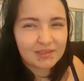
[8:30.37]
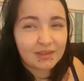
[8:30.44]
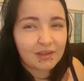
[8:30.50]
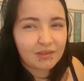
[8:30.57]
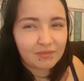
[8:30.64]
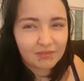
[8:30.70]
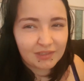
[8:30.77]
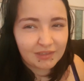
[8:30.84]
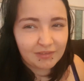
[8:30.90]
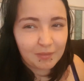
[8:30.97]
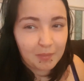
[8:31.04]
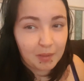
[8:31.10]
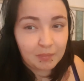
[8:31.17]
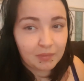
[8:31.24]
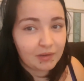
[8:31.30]
I can't really
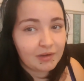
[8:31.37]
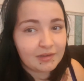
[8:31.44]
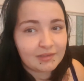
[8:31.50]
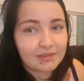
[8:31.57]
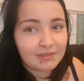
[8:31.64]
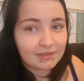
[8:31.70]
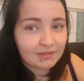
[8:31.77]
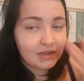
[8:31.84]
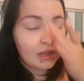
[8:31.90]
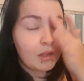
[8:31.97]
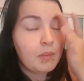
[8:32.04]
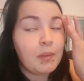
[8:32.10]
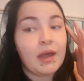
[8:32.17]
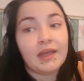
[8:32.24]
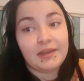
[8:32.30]
remember but I